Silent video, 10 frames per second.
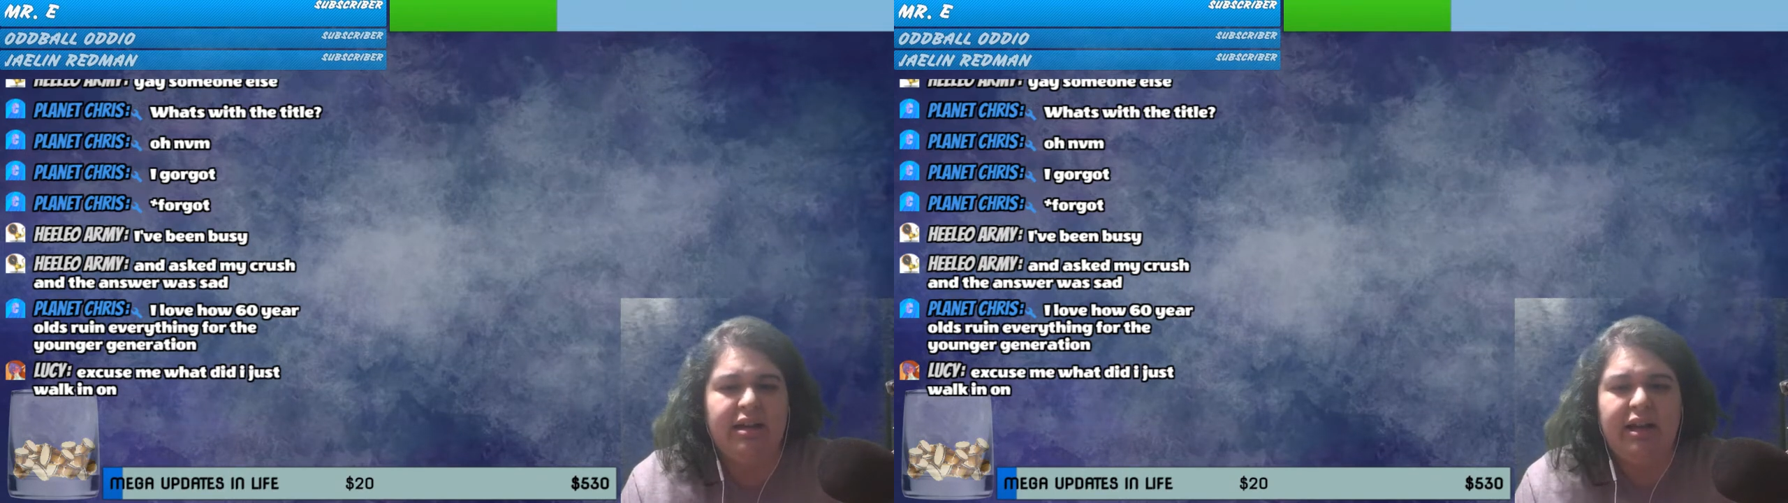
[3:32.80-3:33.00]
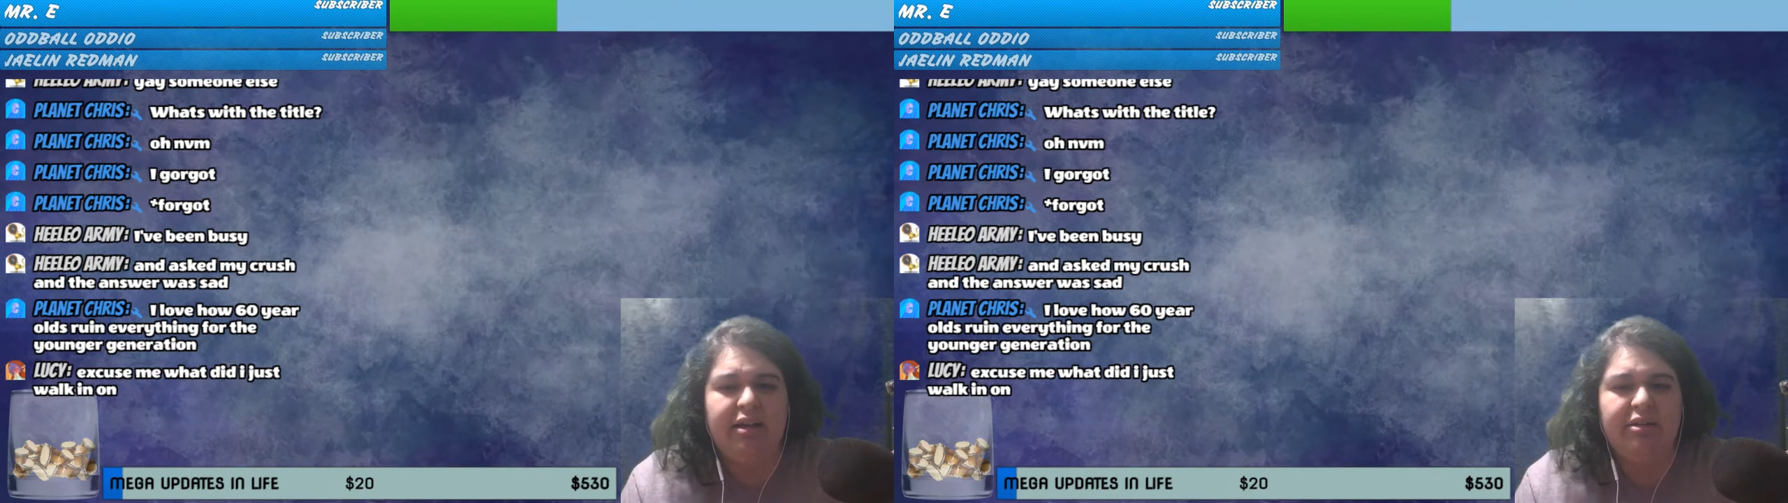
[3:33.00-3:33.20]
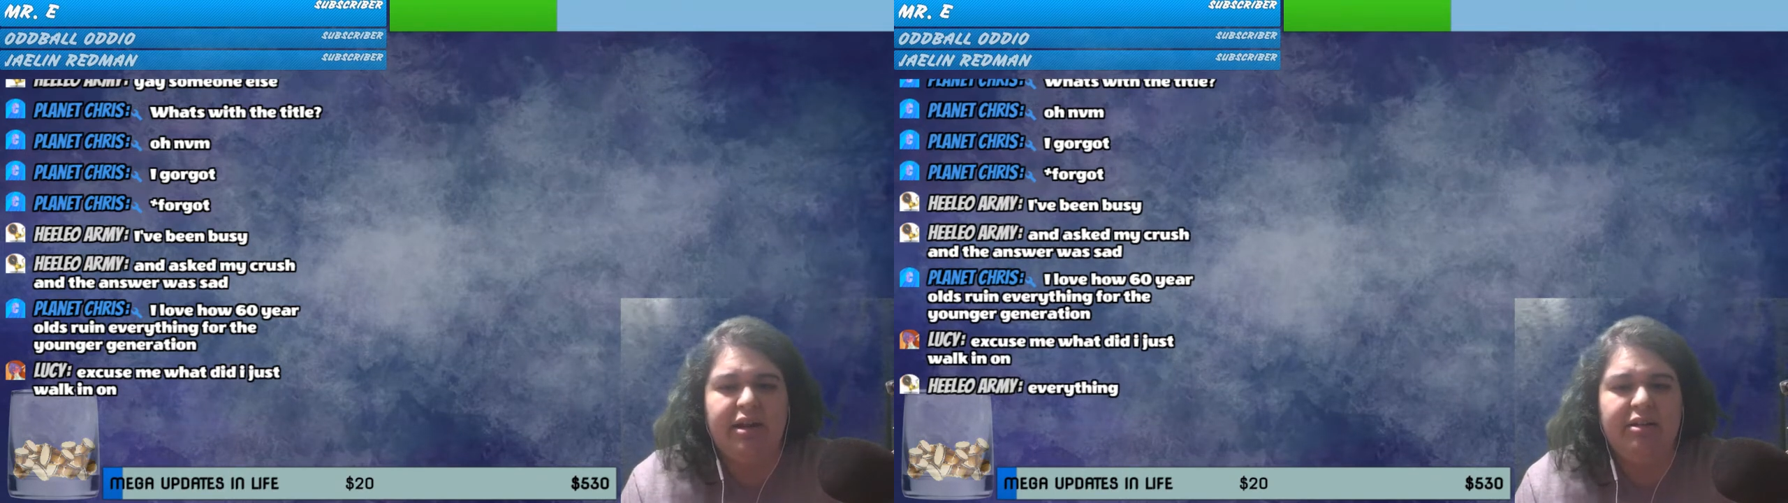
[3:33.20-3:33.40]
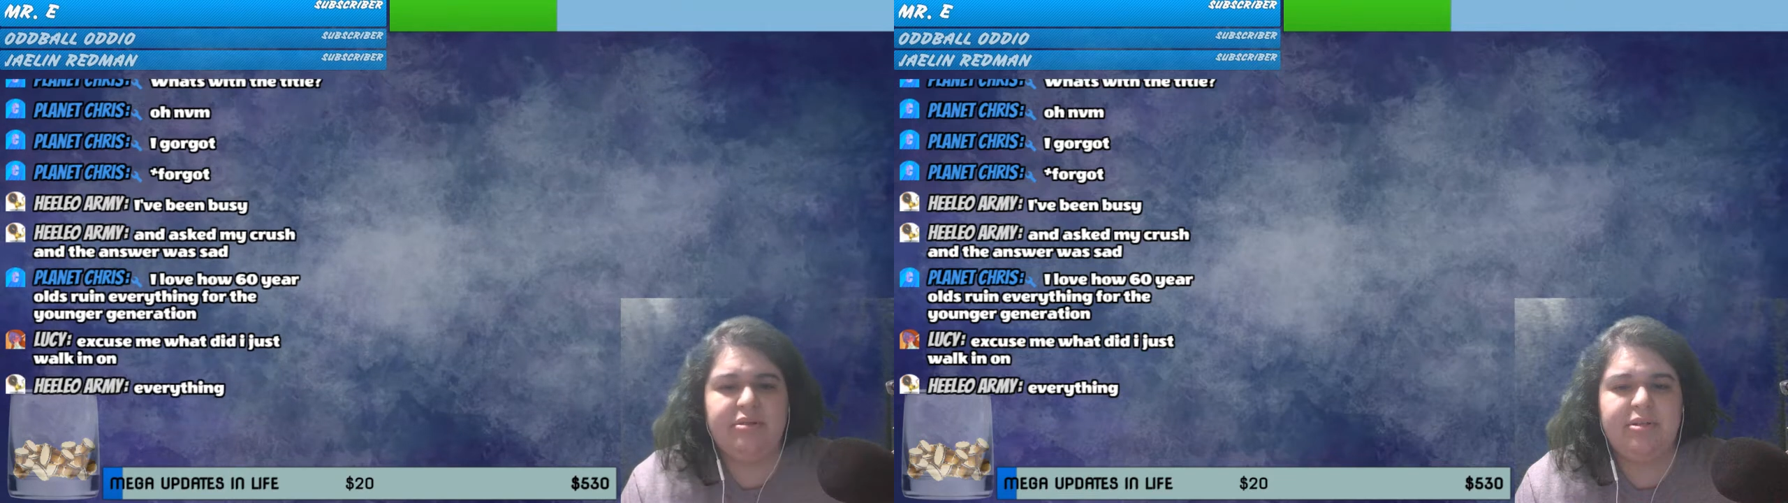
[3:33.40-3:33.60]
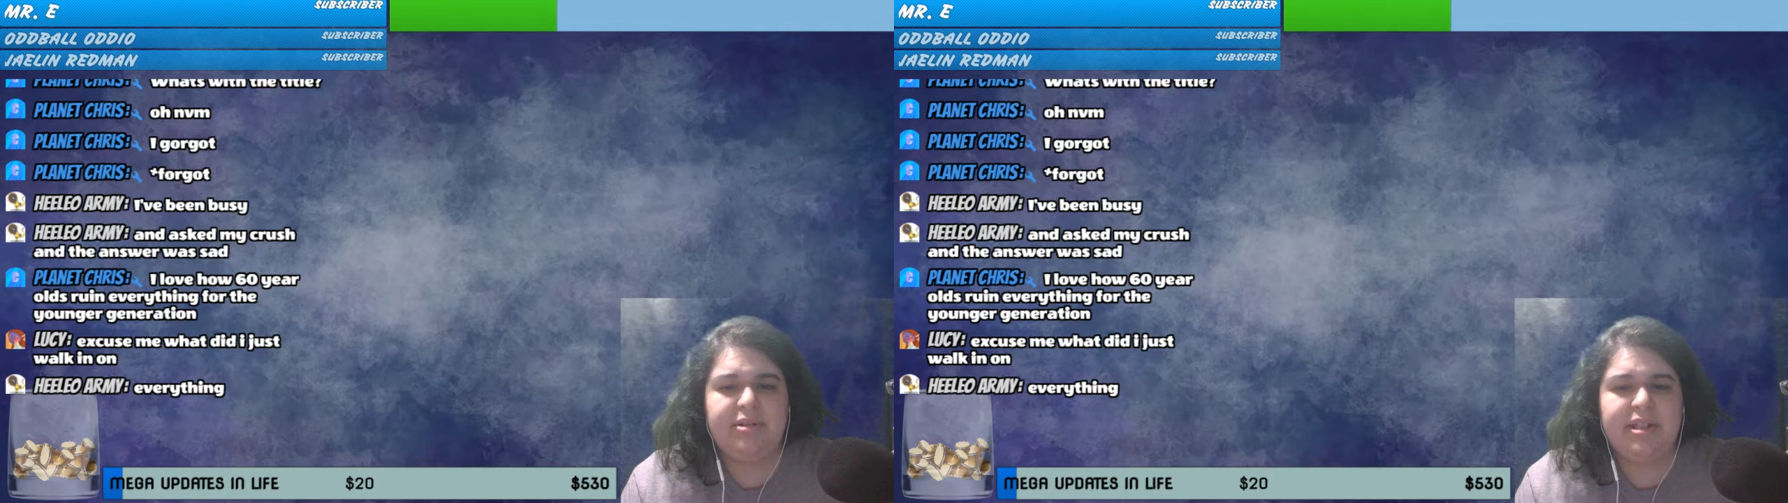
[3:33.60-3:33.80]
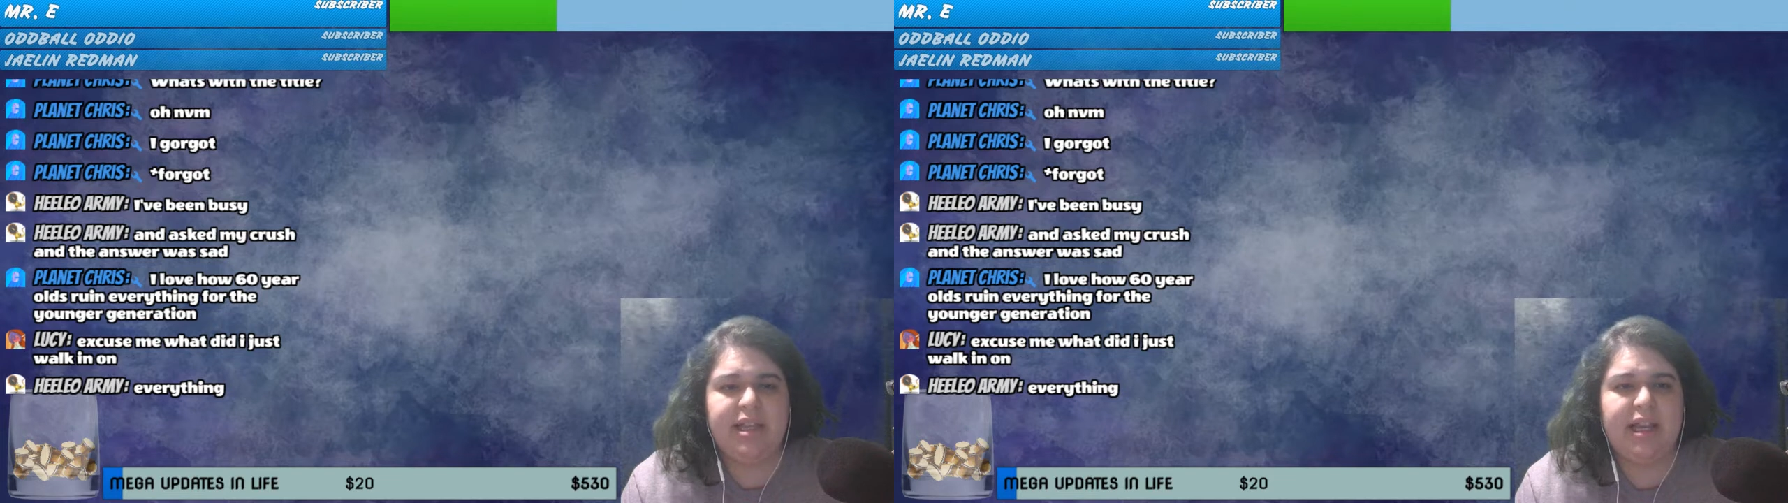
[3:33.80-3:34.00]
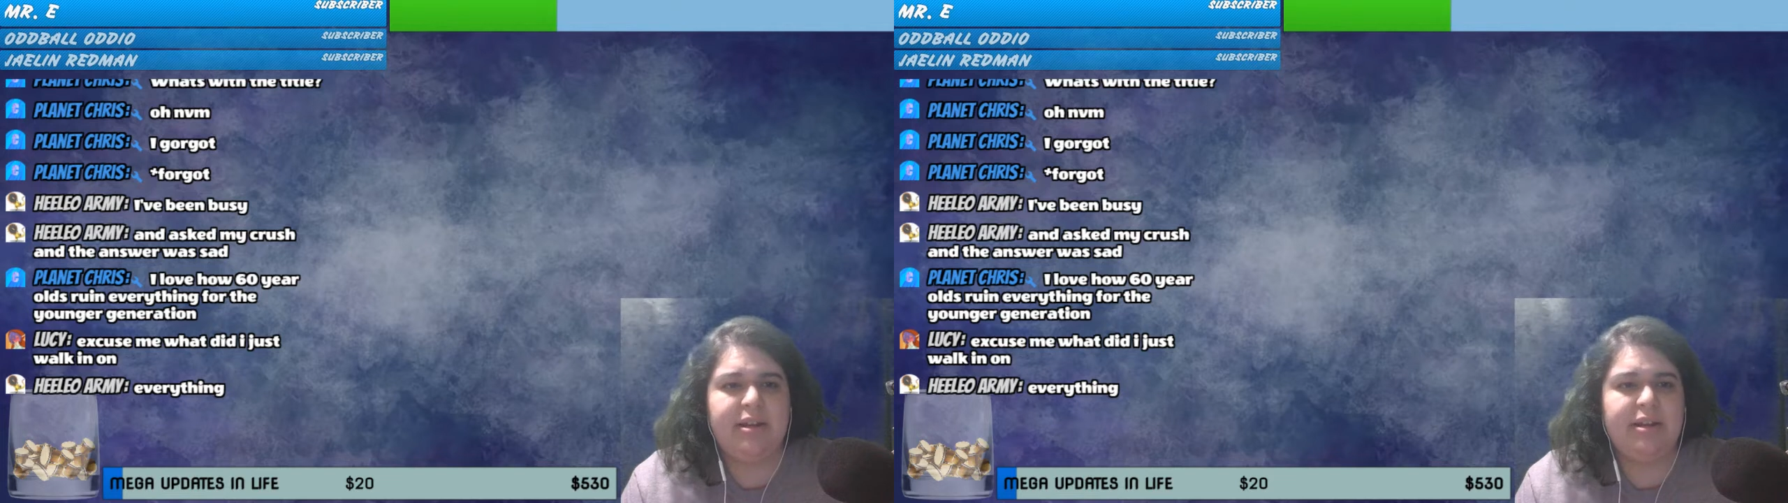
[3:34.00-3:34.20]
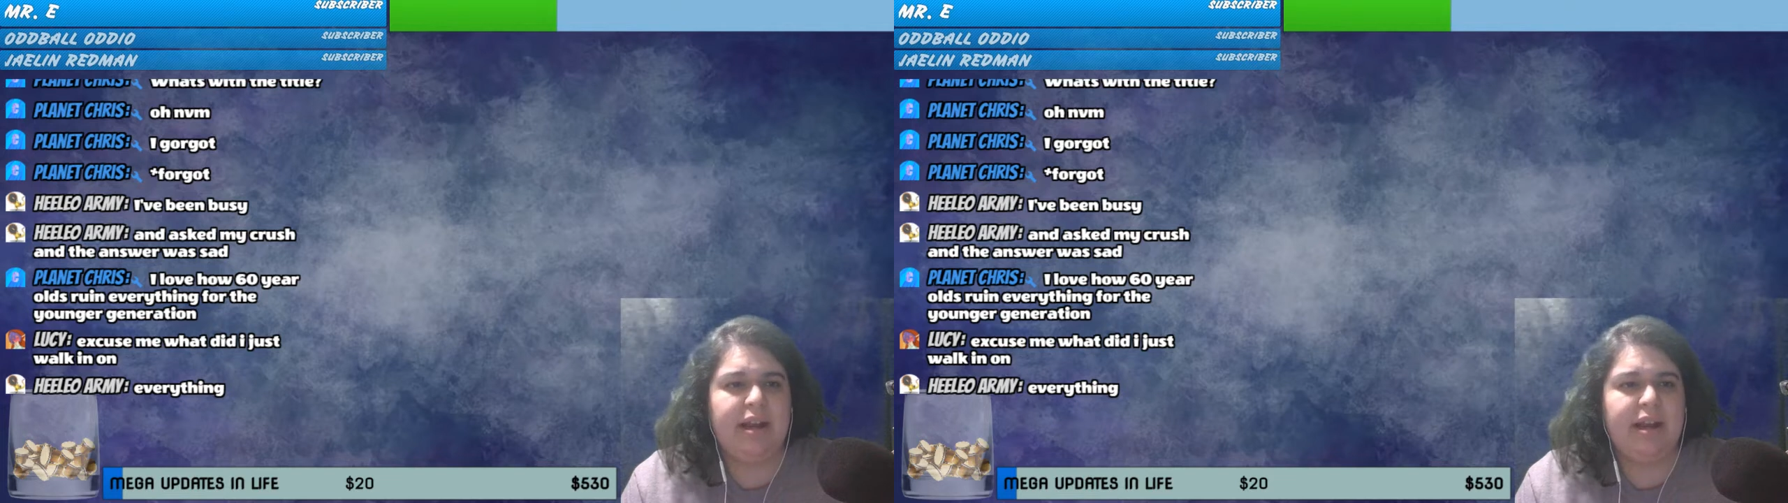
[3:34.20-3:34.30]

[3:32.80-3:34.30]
I don't know what to say.